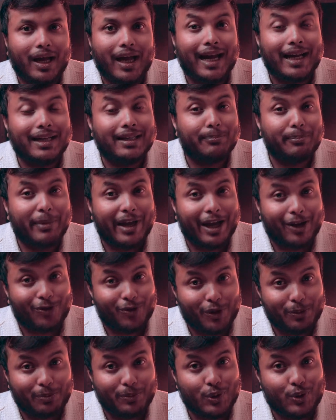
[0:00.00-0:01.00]
add
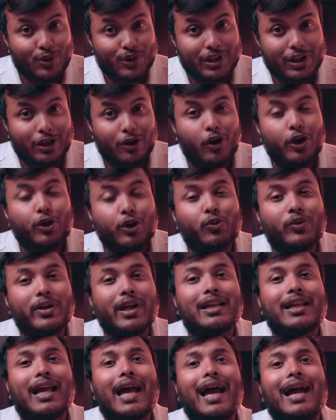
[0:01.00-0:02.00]
background music, or you
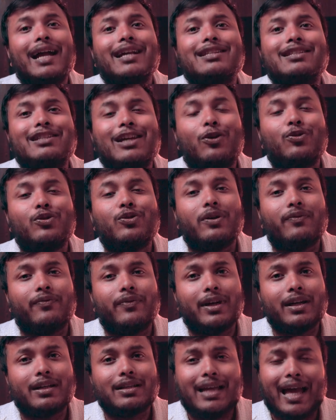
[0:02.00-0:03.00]
can add sound
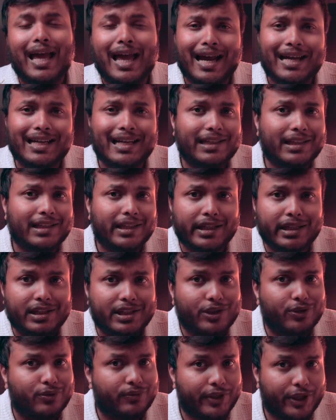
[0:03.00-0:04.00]
effects, add in
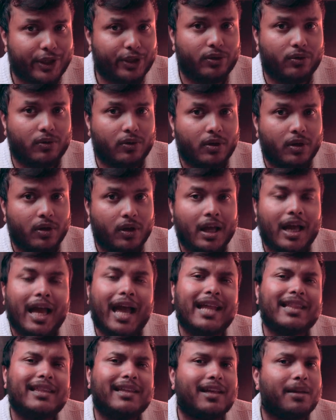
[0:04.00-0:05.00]
this video.
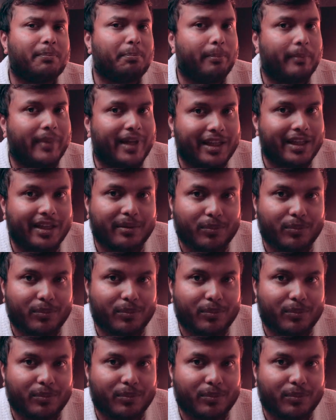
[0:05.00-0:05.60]
And there are many